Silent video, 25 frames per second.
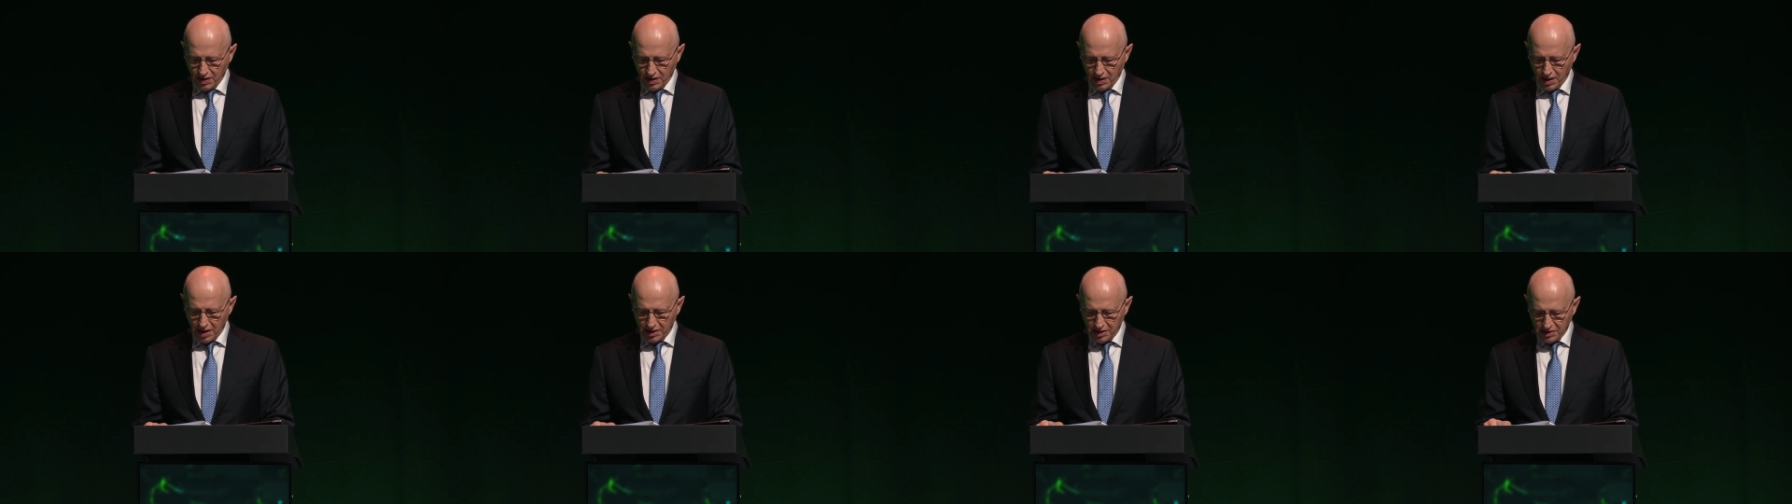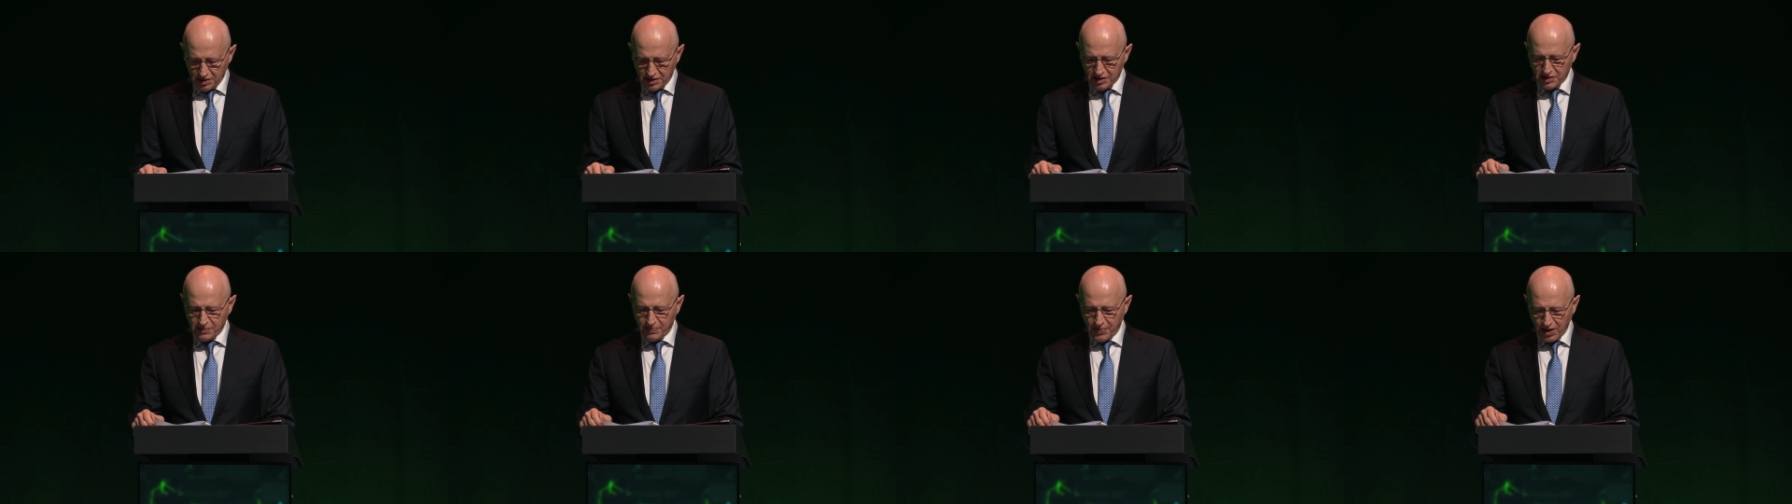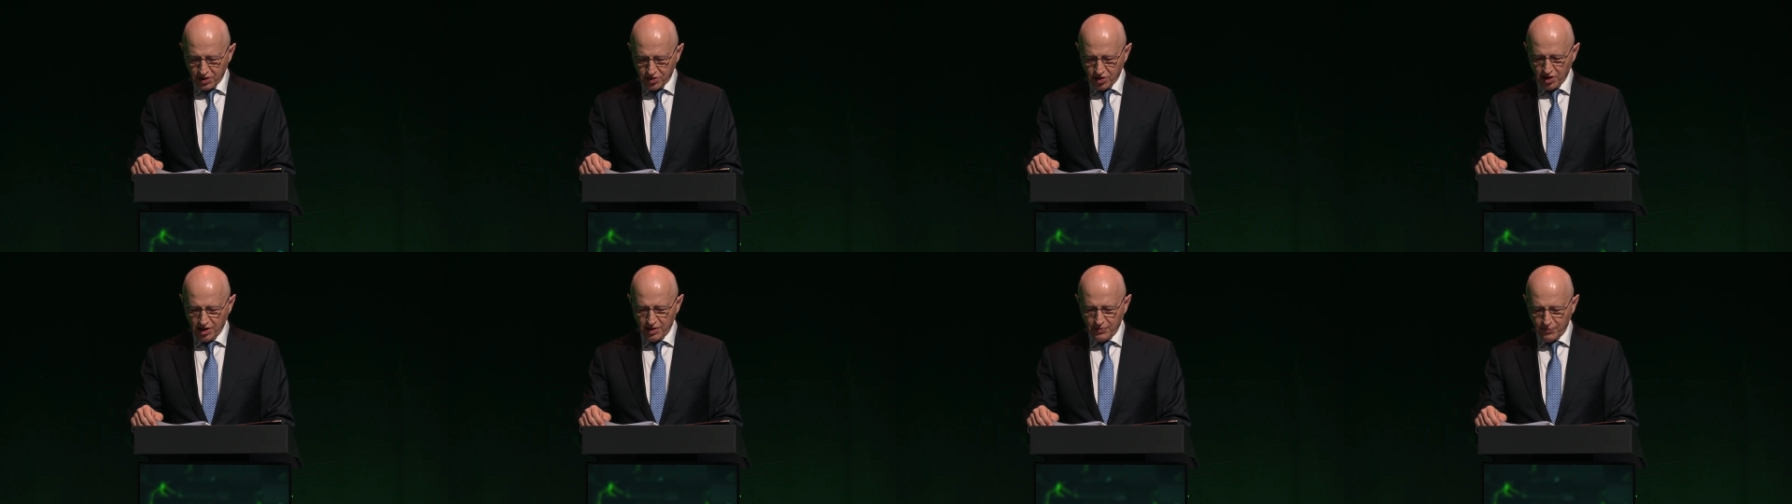And it's
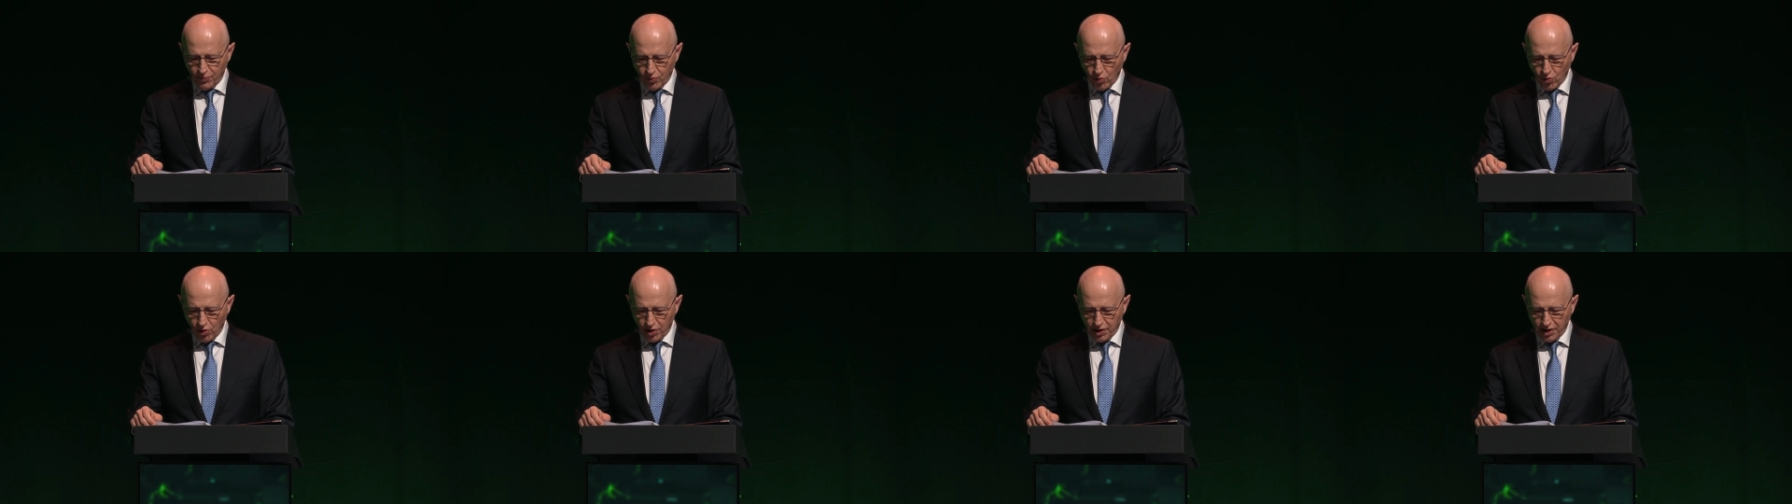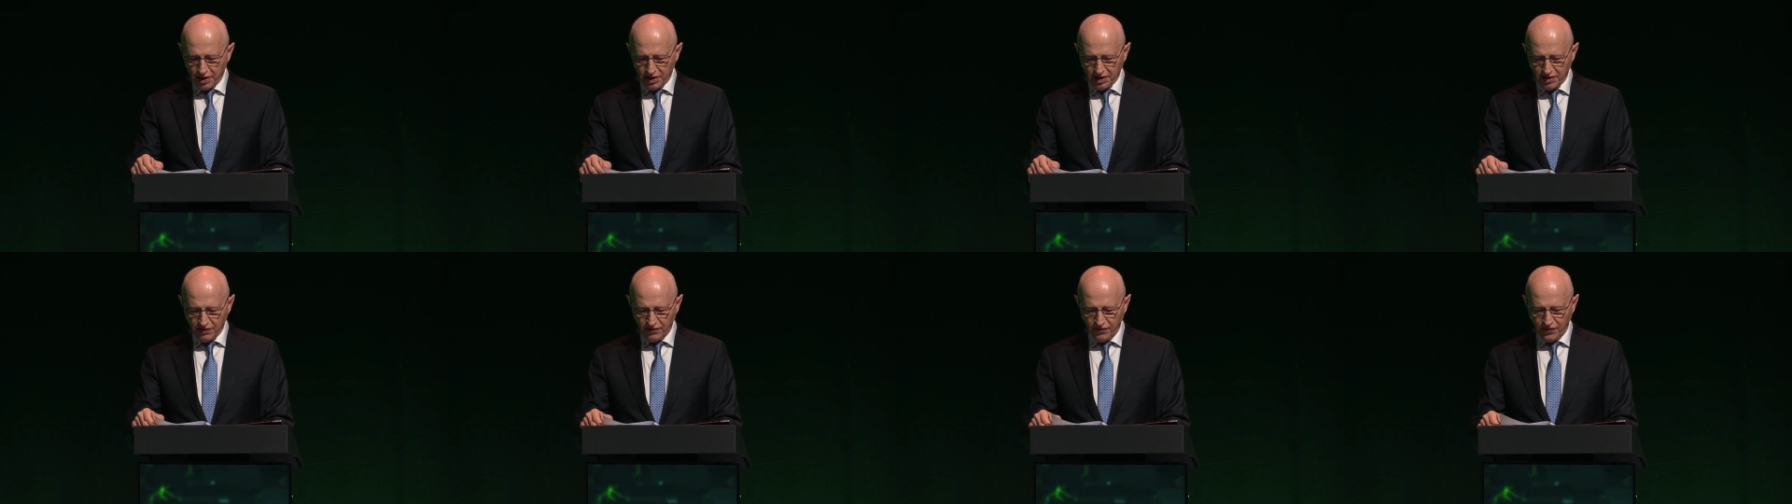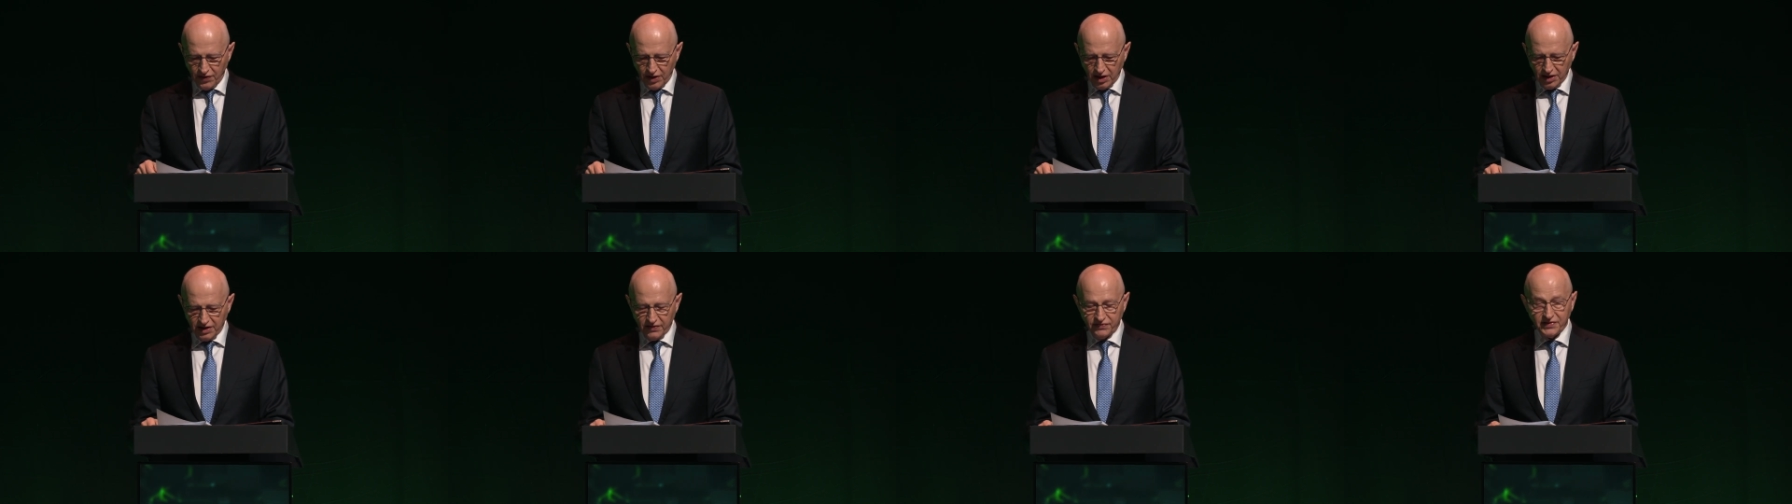especially important in the
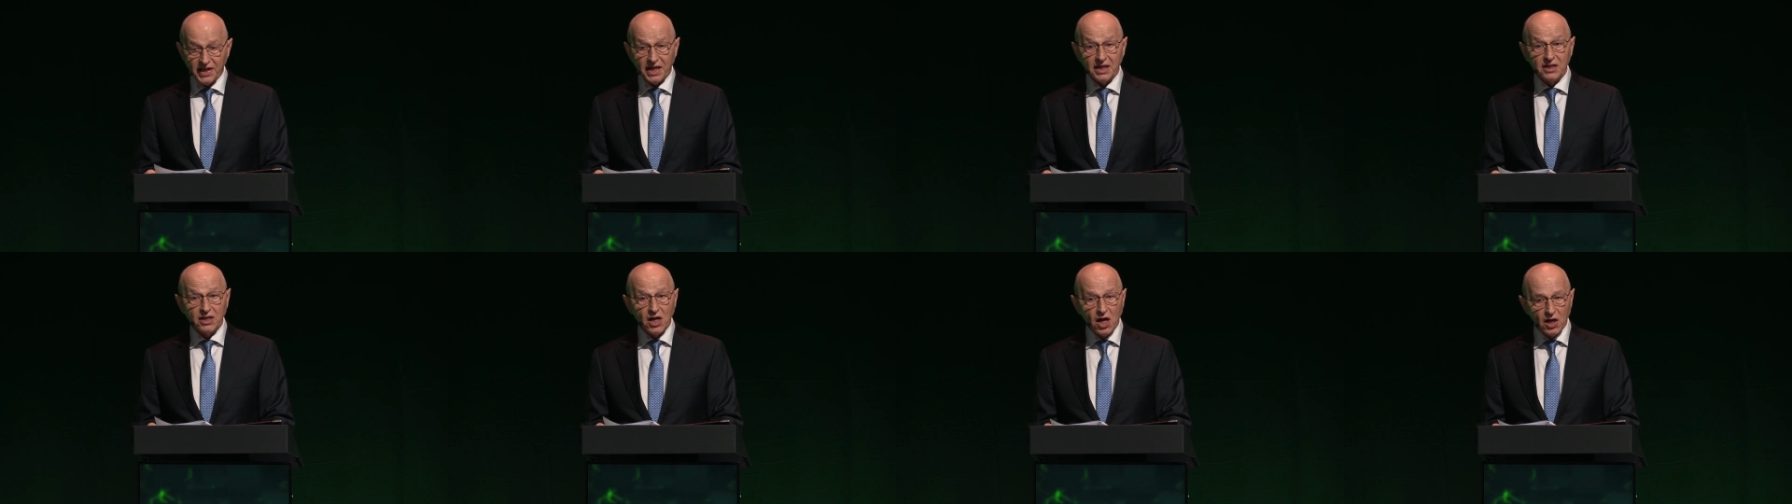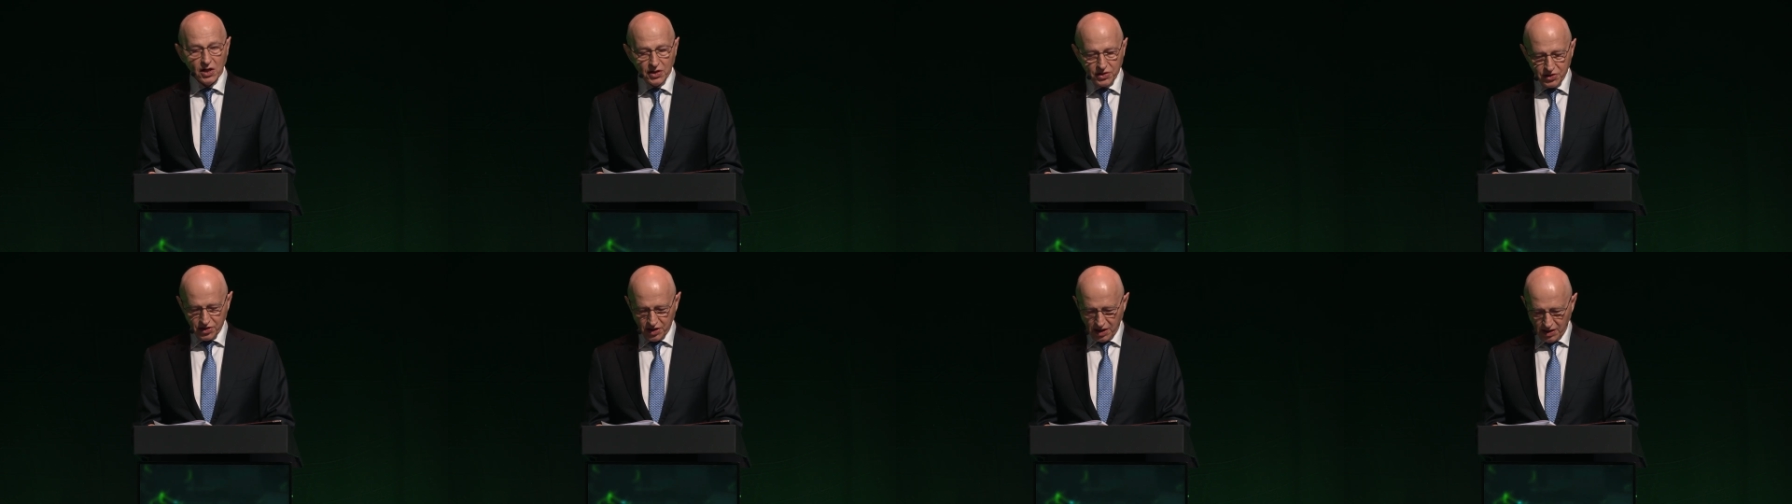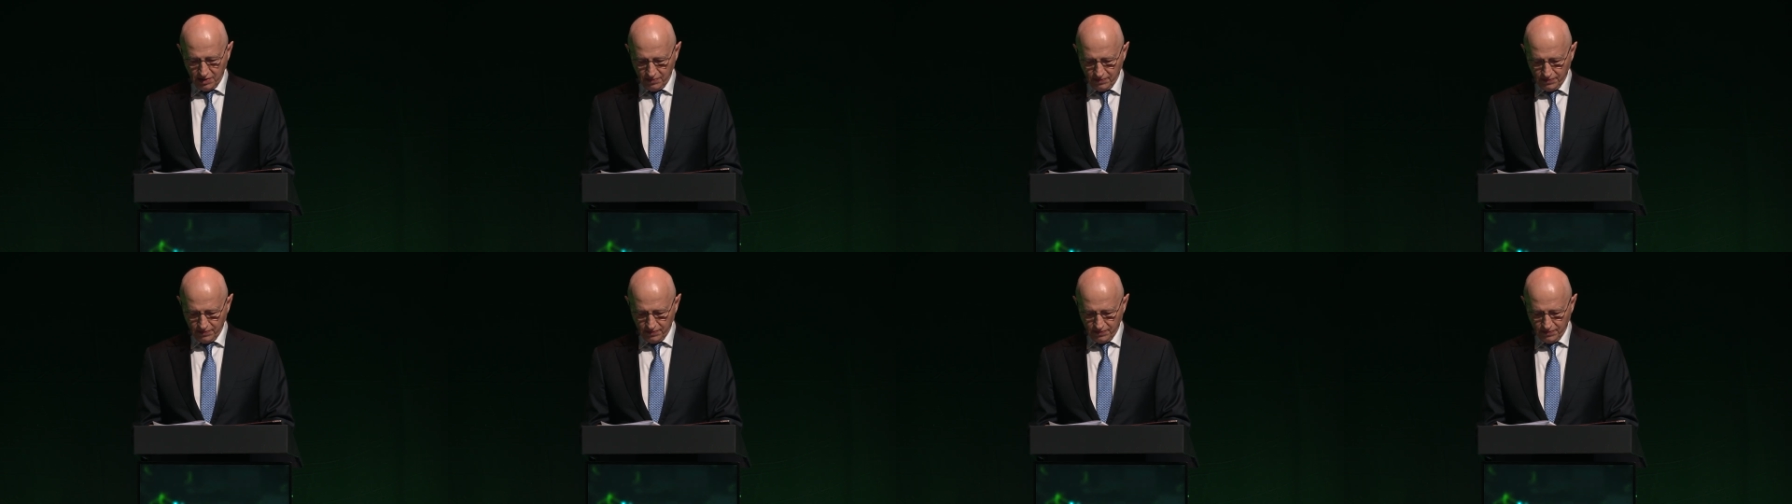field of technology,